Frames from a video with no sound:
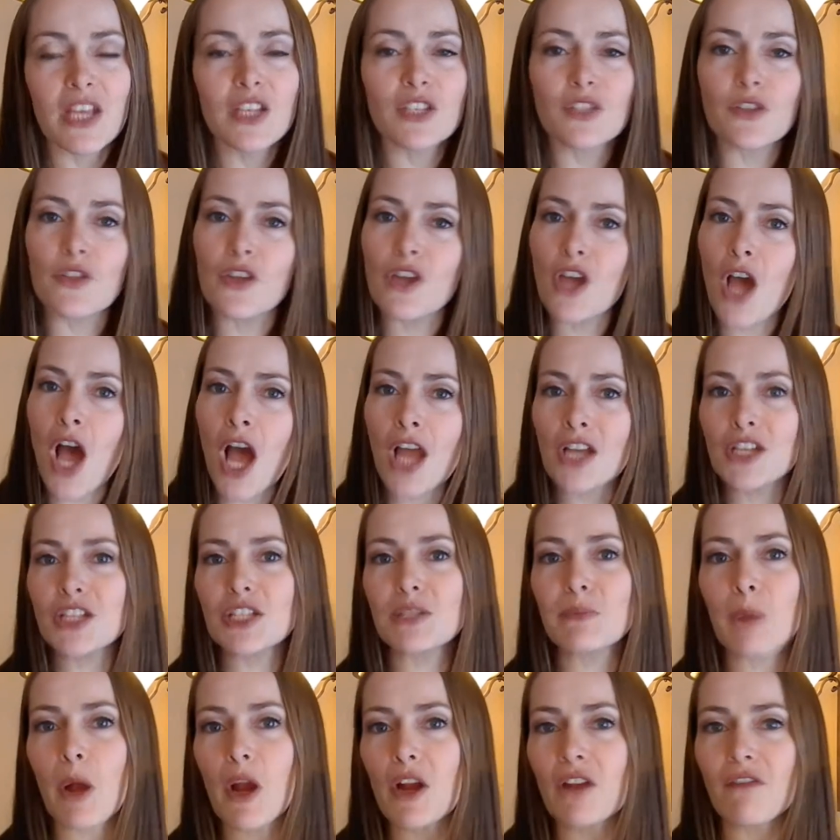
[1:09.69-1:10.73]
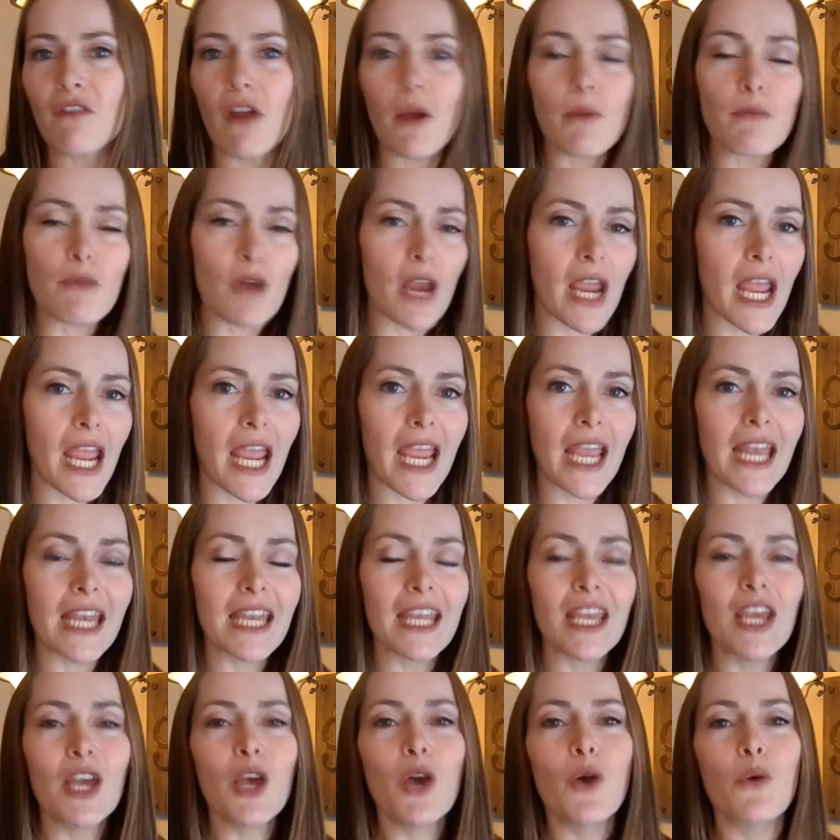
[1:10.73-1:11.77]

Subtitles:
So the conscious part of our brain